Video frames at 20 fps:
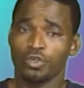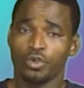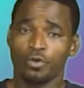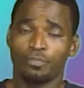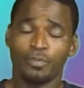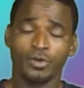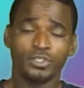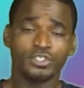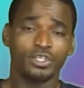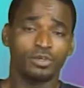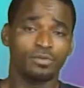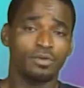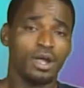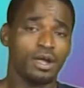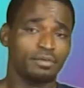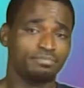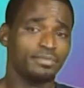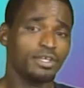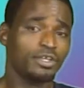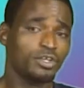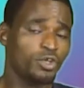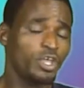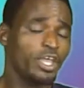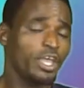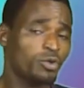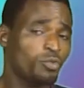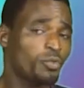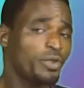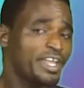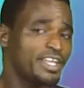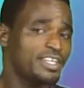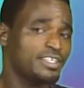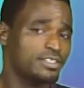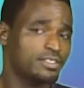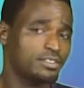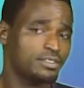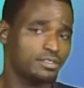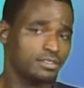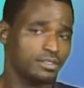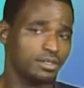post a
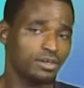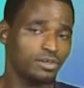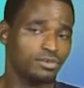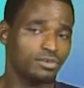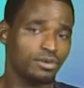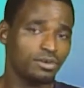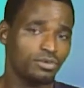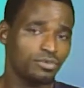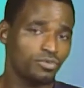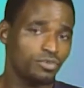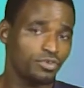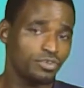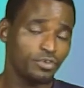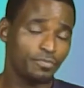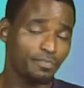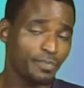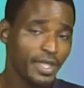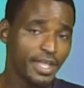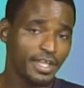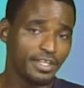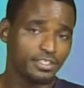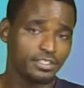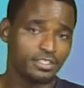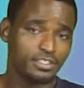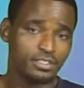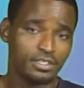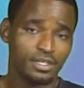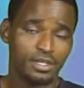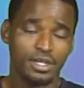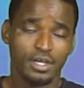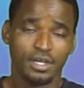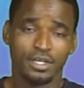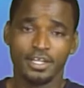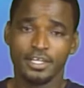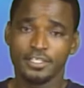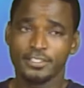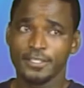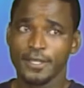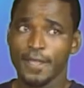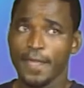quiz on your page.
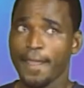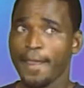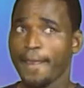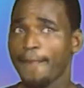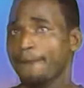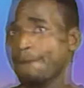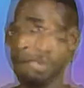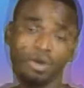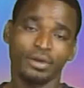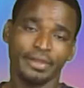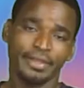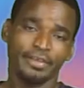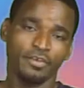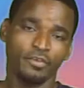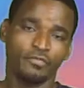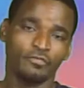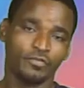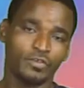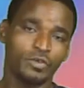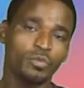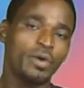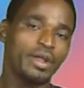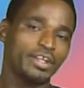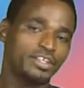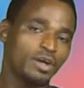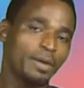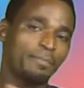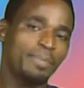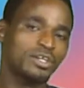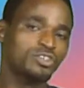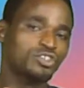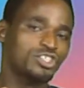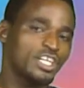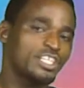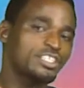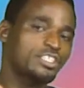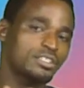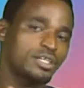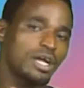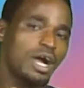Let's say, okay, if we're about to
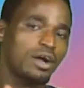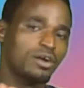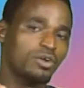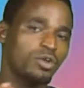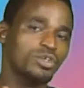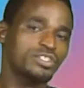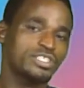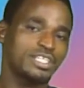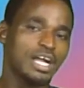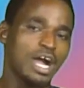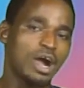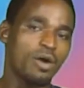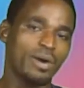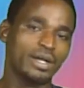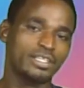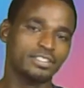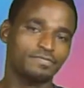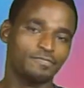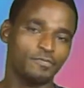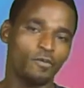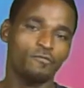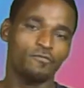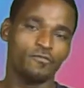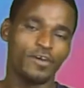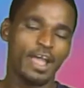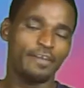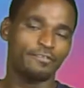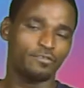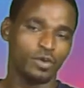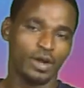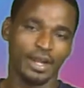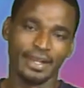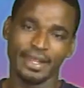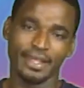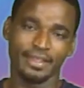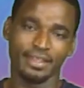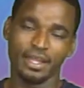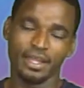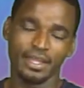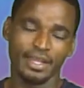change our closing hours from 5 to
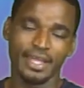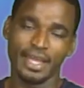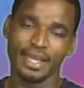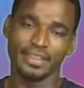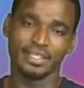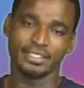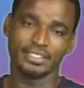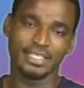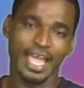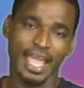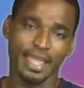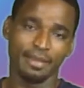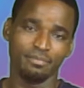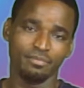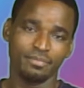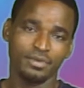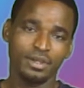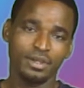any other time,